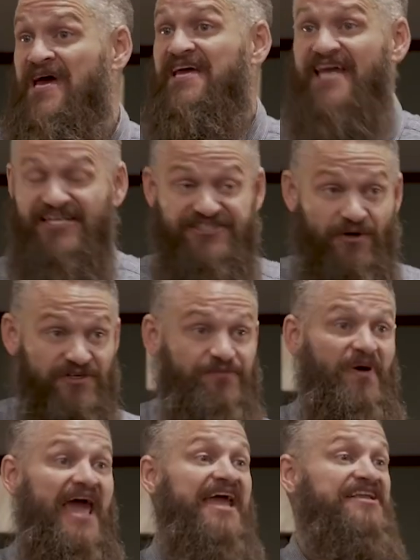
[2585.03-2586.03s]
Yes, there is
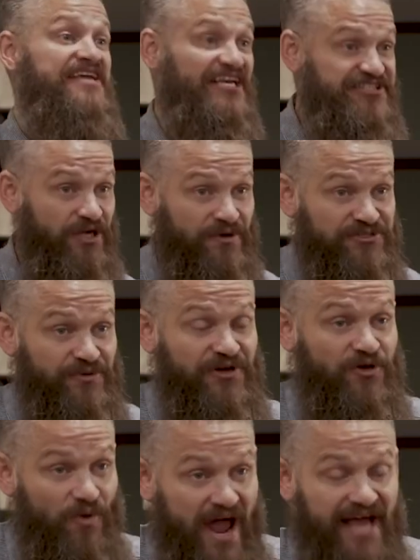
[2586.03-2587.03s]
pain. Yes, there is
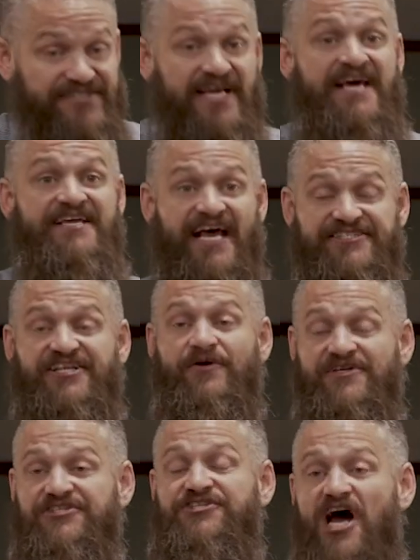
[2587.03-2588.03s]
regret. Yes, there
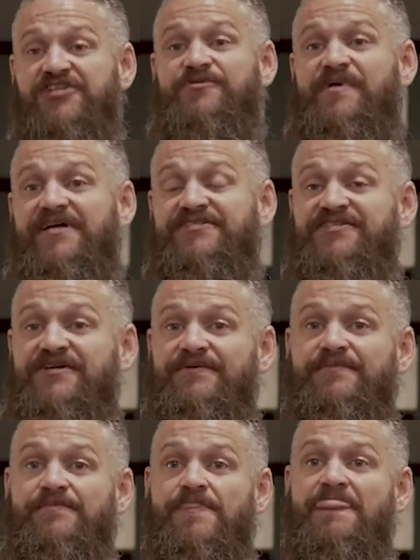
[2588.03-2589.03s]
is judgment.
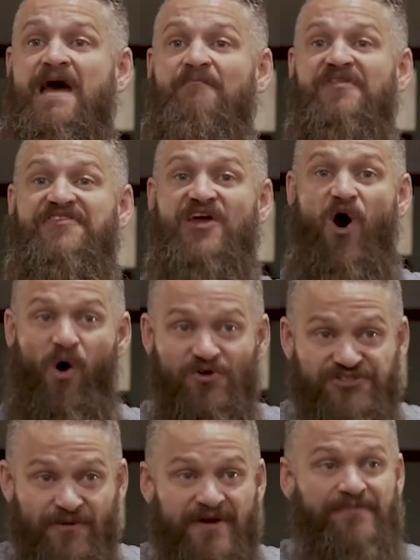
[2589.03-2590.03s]
But the
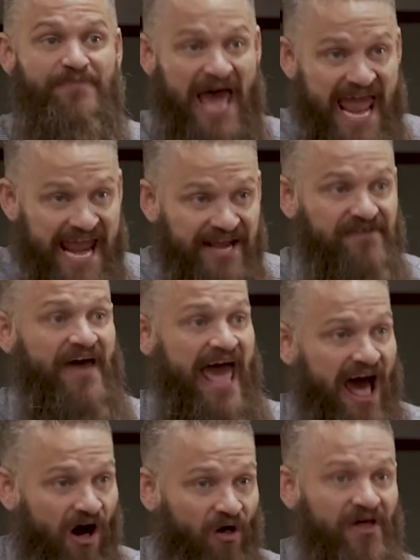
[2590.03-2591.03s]
ultimate pain of
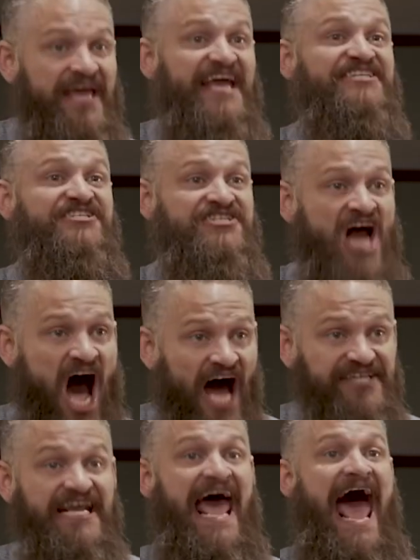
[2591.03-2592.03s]
hell is
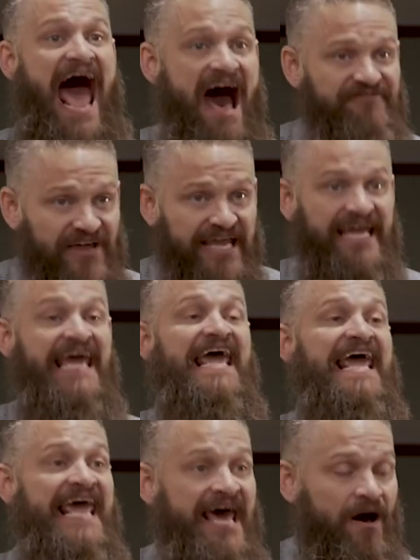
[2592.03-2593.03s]
not having
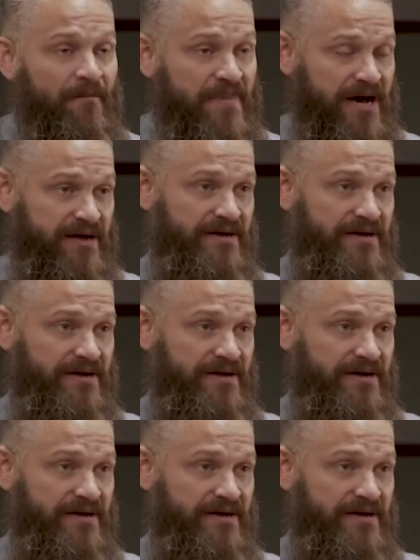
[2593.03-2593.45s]
Him.